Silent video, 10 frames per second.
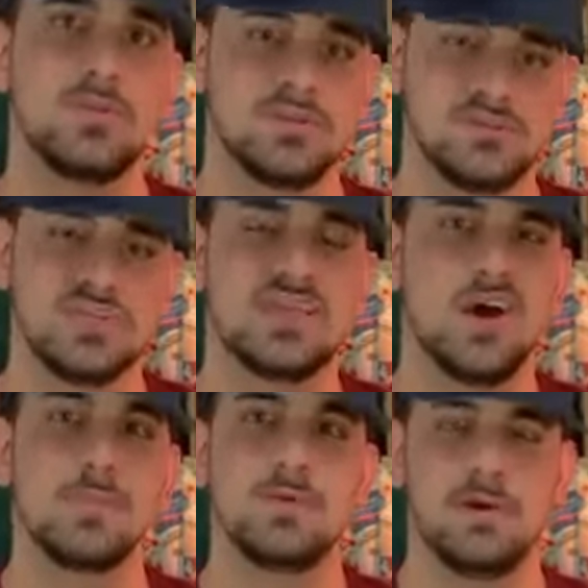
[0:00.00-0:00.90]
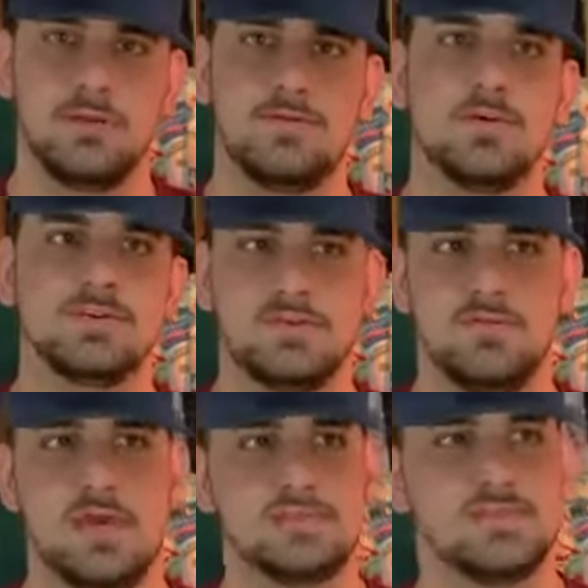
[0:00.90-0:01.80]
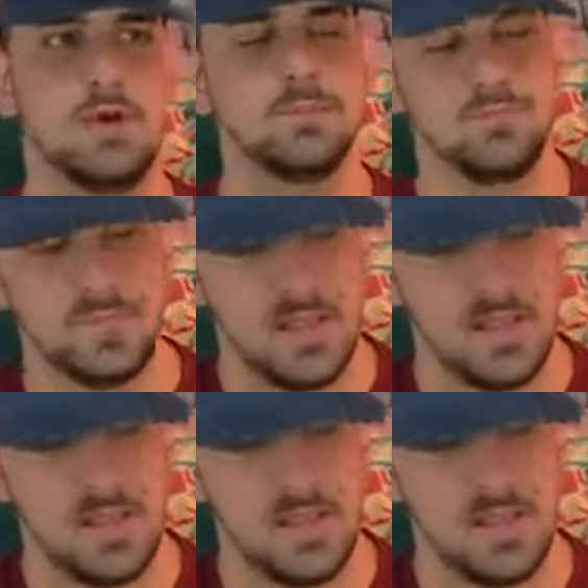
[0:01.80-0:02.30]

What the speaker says: but just like an upgraded version of that. So